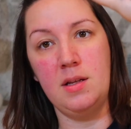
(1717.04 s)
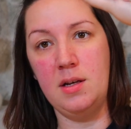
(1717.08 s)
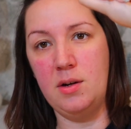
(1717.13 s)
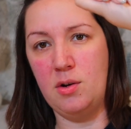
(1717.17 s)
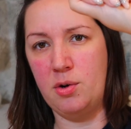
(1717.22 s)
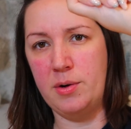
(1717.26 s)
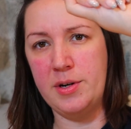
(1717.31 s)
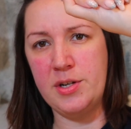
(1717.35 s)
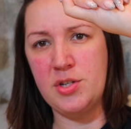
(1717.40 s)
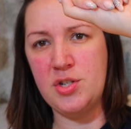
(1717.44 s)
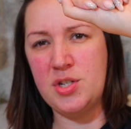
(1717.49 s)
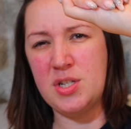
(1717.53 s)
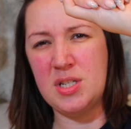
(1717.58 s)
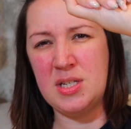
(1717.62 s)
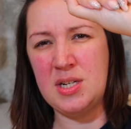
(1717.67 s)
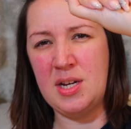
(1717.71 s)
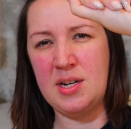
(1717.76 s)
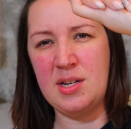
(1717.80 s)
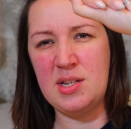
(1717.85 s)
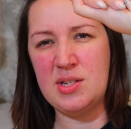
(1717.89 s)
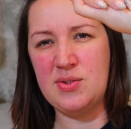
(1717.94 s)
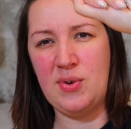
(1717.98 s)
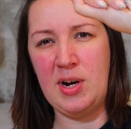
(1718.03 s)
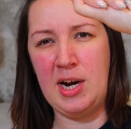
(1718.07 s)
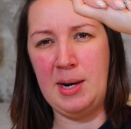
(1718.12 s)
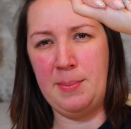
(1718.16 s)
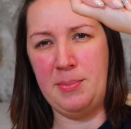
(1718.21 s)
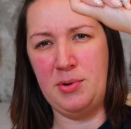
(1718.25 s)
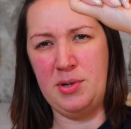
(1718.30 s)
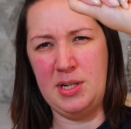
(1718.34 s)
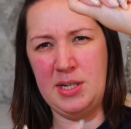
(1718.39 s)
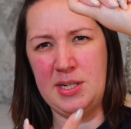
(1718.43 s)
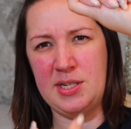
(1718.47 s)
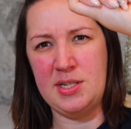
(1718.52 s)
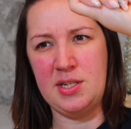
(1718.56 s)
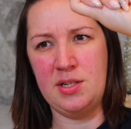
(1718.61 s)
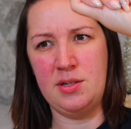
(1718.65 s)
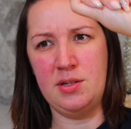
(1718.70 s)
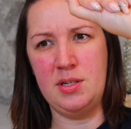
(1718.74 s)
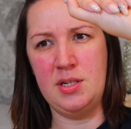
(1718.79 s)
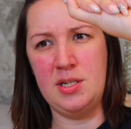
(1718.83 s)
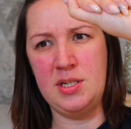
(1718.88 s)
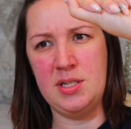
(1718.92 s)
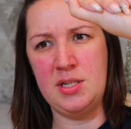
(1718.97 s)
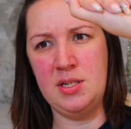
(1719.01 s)
The orange is not as vibrant
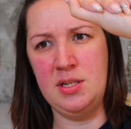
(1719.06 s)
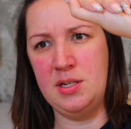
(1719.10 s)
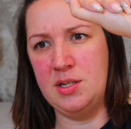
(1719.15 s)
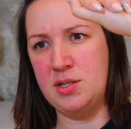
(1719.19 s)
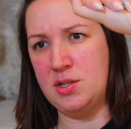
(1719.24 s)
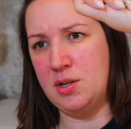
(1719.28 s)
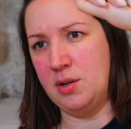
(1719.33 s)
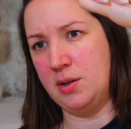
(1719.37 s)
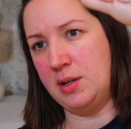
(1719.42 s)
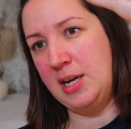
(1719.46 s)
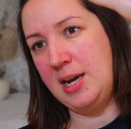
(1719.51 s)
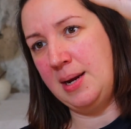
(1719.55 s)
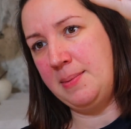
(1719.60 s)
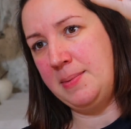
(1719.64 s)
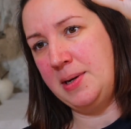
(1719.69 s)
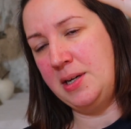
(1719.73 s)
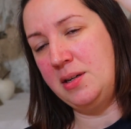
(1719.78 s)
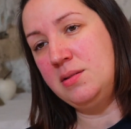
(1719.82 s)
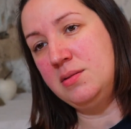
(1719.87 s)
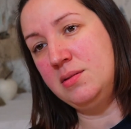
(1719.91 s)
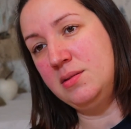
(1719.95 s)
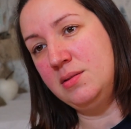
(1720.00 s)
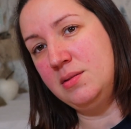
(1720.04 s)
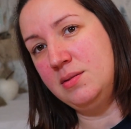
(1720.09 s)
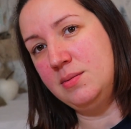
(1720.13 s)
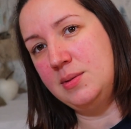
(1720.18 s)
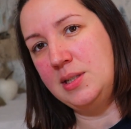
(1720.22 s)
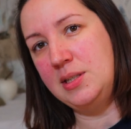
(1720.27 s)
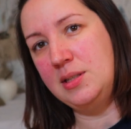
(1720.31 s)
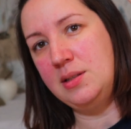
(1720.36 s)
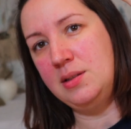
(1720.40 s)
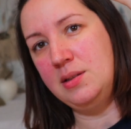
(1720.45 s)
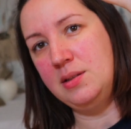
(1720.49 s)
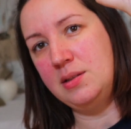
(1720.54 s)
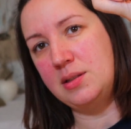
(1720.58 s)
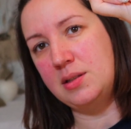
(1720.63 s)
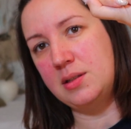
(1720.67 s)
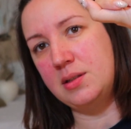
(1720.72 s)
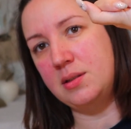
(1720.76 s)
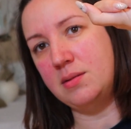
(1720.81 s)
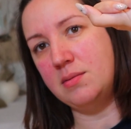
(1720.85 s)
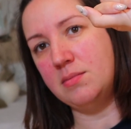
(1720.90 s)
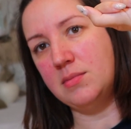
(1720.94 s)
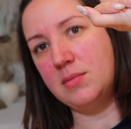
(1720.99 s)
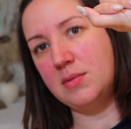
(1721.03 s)
as it is on camera. Oh, well, it's
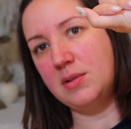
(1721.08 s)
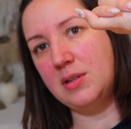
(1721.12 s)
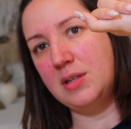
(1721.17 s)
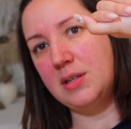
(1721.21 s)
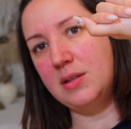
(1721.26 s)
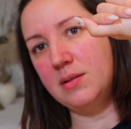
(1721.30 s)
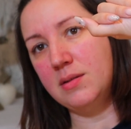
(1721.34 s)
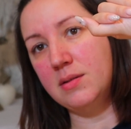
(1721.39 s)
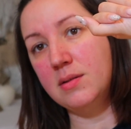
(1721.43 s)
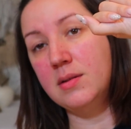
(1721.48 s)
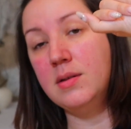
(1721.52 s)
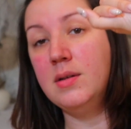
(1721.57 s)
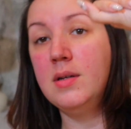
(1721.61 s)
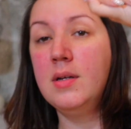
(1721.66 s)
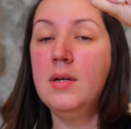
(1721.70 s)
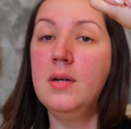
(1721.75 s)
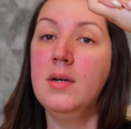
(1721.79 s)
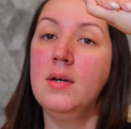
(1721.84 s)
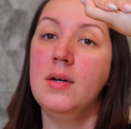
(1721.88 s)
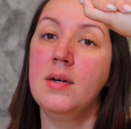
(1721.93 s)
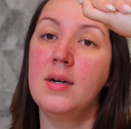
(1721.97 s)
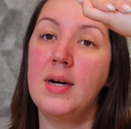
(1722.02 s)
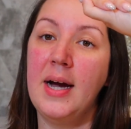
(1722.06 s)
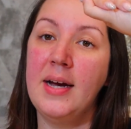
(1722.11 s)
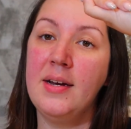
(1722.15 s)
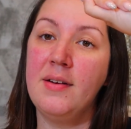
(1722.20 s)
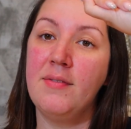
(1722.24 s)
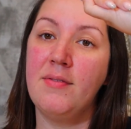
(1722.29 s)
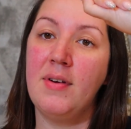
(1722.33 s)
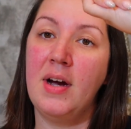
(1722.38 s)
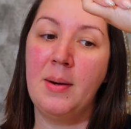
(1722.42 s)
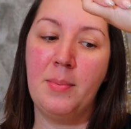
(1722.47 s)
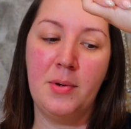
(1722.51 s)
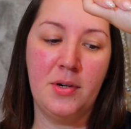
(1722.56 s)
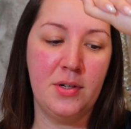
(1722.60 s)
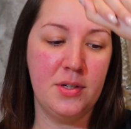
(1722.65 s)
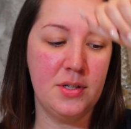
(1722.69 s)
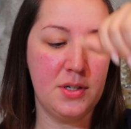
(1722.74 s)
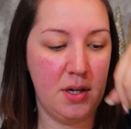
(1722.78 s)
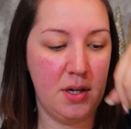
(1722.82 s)
kind of vibrant.